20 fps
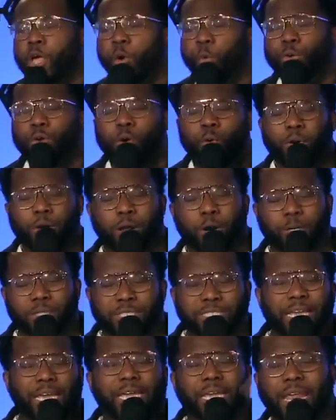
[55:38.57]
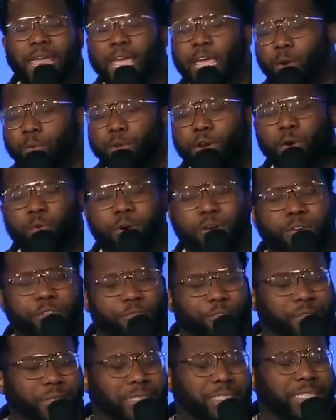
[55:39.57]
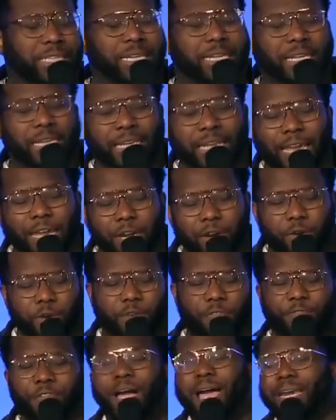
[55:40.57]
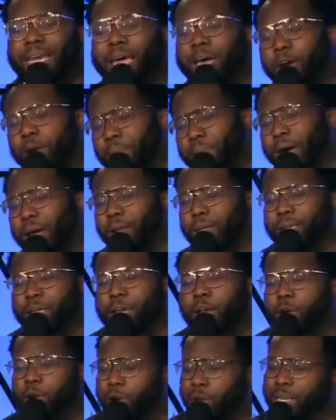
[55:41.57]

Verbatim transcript: We don't want or secondhand. We don't want to see it later or find out about it later.